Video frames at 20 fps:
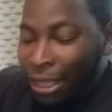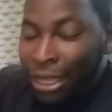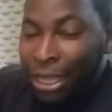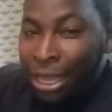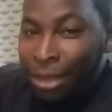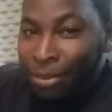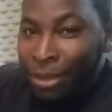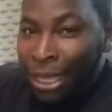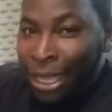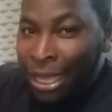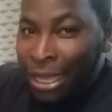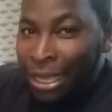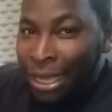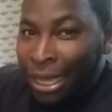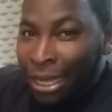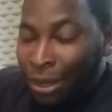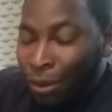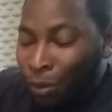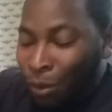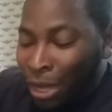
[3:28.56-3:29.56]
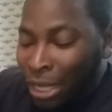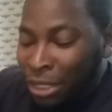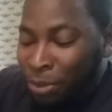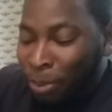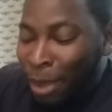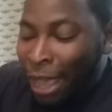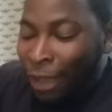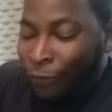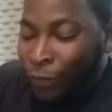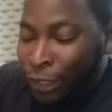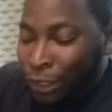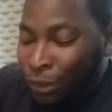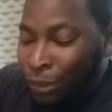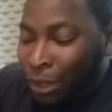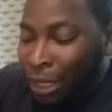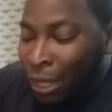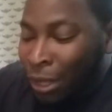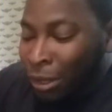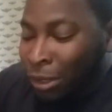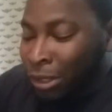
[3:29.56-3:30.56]
keep the heat gun in one spot for
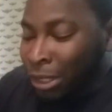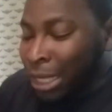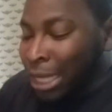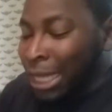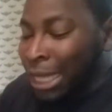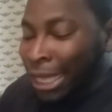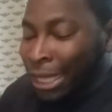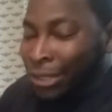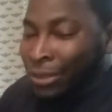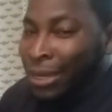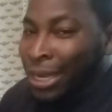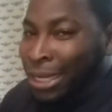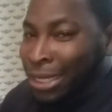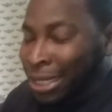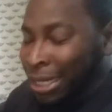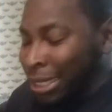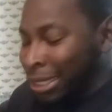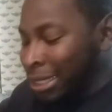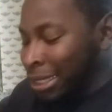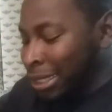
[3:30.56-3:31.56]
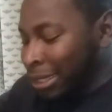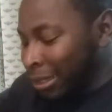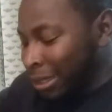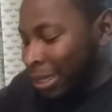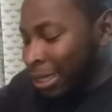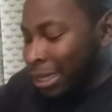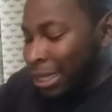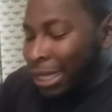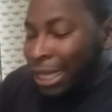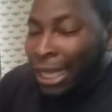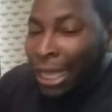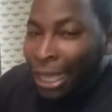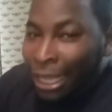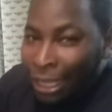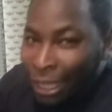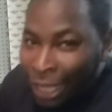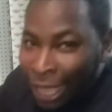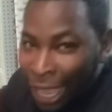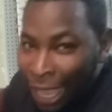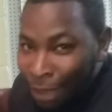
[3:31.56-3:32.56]
too long and try to touch it,
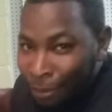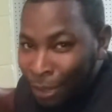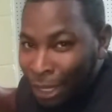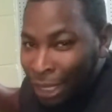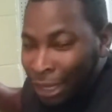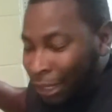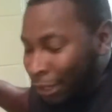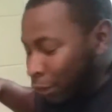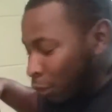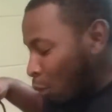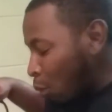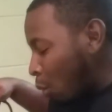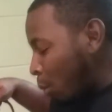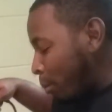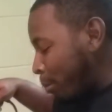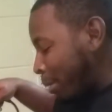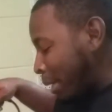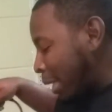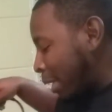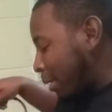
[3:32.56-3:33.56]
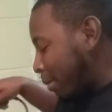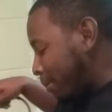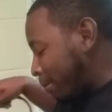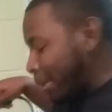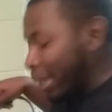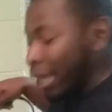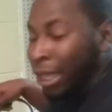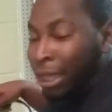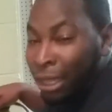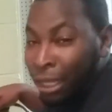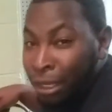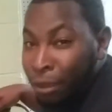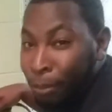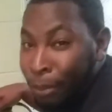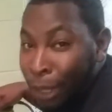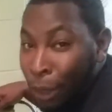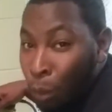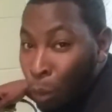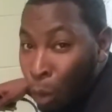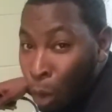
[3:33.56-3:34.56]
it can be a little
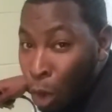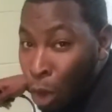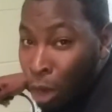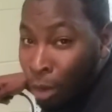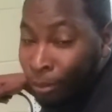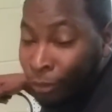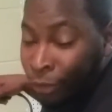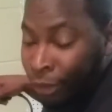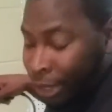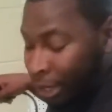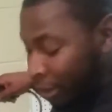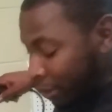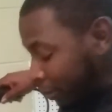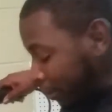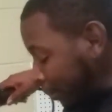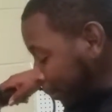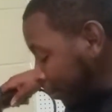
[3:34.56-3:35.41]
bit warm for you.